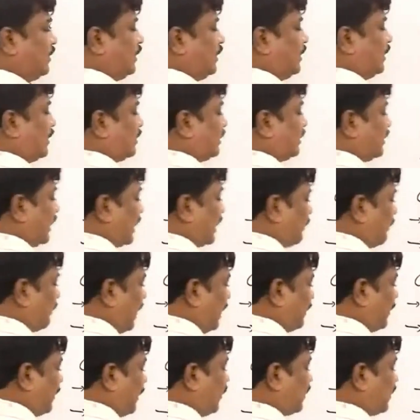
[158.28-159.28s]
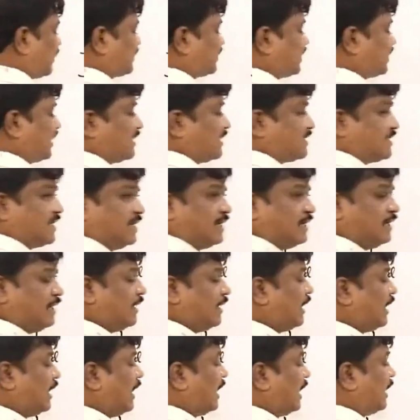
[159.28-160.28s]
thermal power station
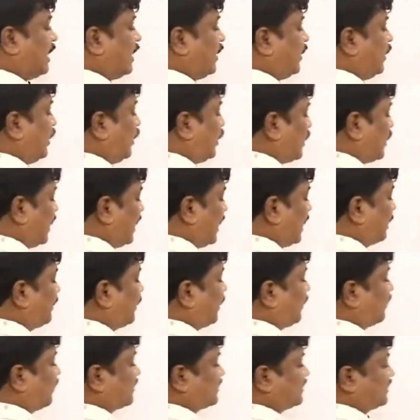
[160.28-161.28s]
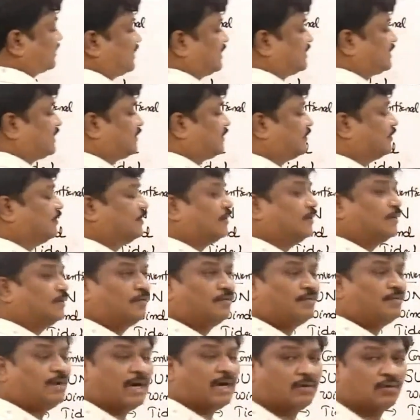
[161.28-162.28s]
and a nuclear power station.
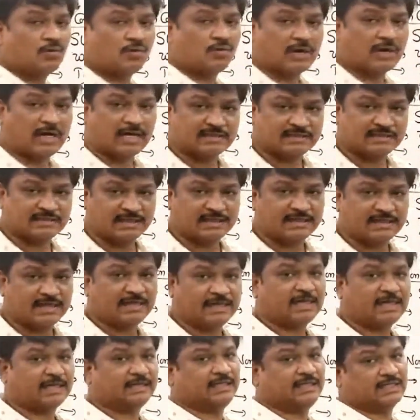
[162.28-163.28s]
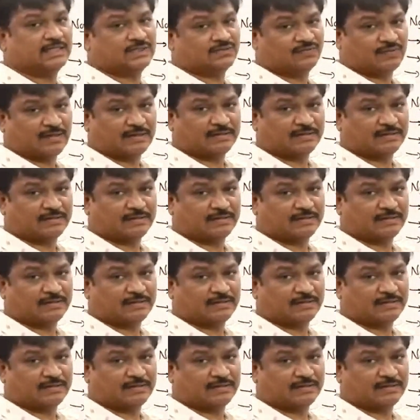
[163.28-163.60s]
We have to concentrate on this one.